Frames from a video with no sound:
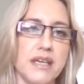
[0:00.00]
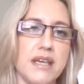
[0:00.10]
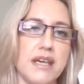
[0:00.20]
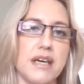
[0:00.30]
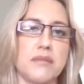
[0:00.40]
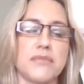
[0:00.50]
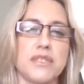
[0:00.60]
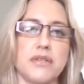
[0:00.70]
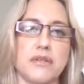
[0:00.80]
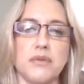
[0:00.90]
Um,
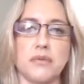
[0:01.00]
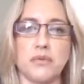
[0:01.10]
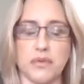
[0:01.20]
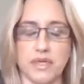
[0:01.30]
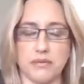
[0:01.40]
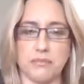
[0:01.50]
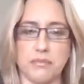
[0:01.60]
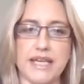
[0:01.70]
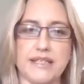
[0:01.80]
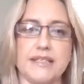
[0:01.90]
so
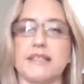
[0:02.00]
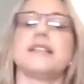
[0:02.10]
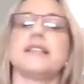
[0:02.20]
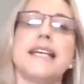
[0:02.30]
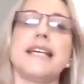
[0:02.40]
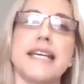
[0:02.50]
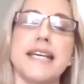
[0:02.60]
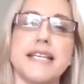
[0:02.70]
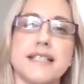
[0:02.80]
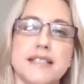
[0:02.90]
basically,
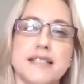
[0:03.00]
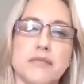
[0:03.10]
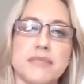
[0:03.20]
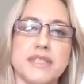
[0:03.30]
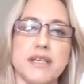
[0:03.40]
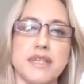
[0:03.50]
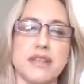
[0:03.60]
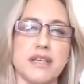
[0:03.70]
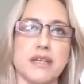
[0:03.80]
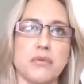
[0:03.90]
it's um, something
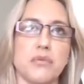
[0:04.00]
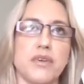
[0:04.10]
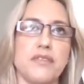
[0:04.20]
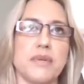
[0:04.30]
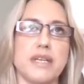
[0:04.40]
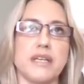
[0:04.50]
that we've been.